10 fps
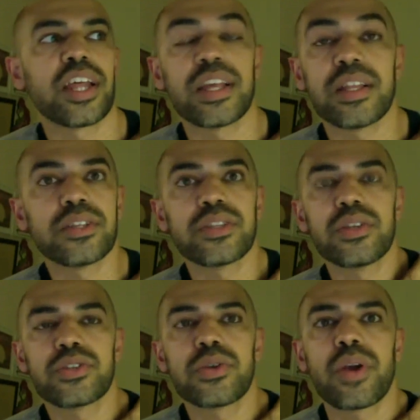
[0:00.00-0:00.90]
The
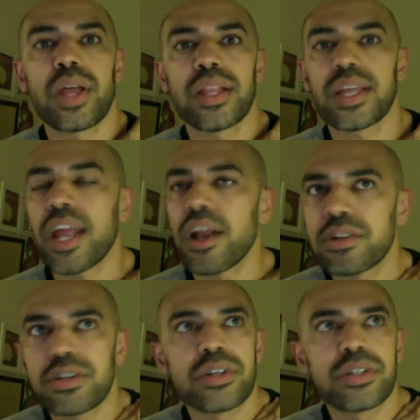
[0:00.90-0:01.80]
story, the
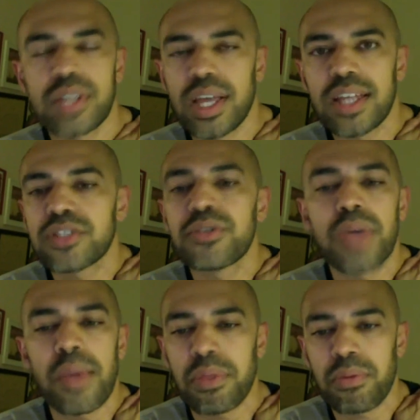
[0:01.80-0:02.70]
characters, it's too
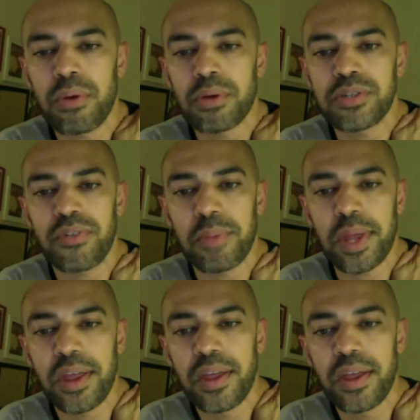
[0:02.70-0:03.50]
Game of Thrones-ish for me.